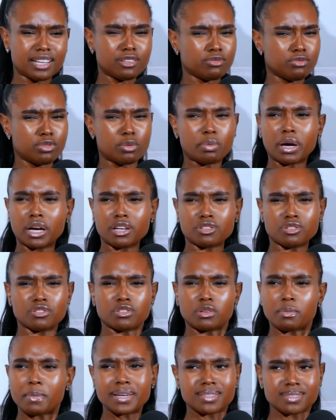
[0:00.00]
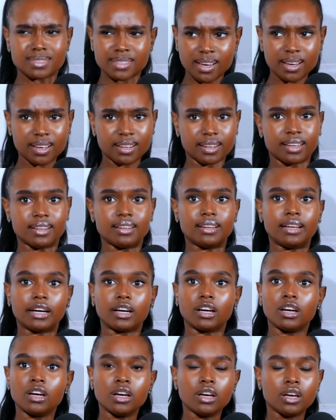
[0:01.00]
It had repercussions on my son and
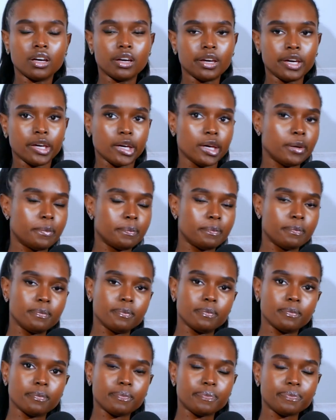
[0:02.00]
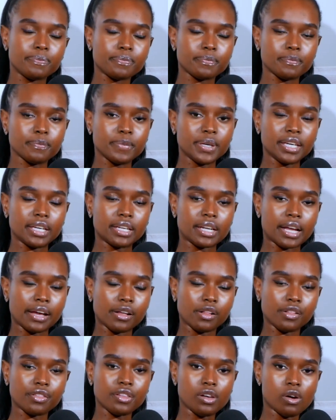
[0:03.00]
like him being in
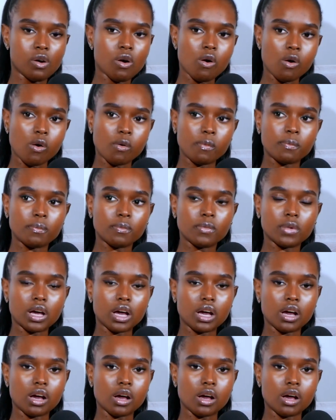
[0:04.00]
a healthy home.